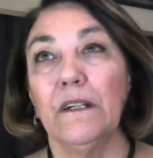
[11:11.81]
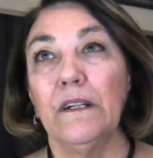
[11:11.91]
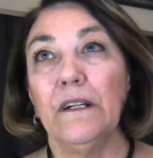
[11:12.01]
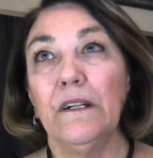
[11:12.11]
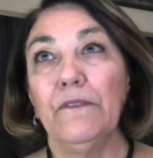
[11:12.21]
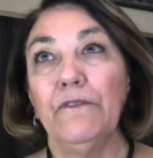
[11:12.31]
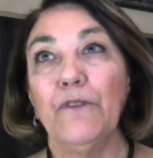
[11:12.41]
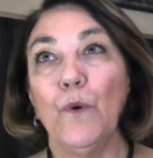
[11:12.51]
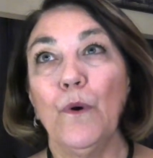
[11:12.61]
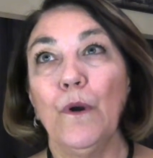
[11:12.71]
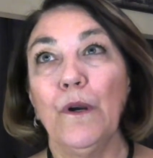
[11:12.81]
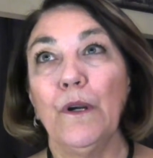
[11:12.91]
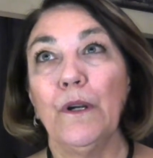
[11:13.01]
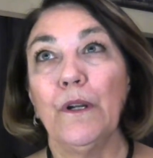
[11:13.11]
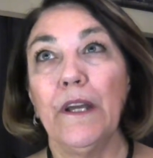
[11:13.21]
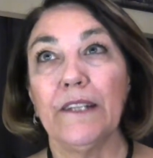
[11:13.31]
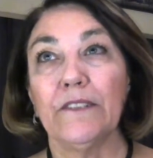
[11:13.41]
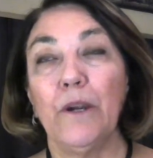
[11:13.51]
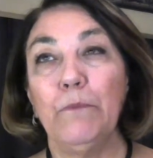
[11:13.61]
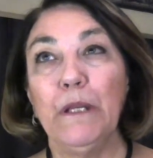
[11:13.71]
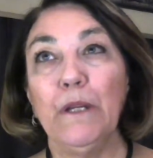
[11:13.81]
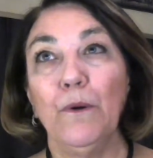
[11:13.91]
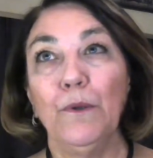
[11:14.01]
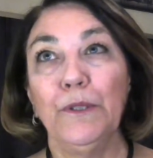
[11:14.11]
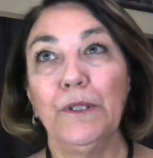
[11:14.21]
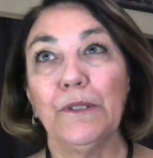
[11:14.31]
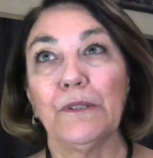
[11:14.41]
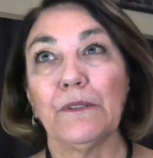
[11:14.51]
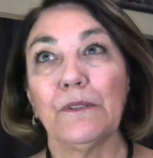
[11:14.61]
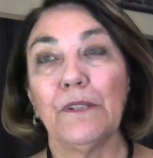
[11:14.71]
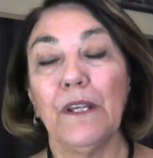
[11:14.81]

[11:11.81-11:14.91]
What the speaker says: for XRP holders.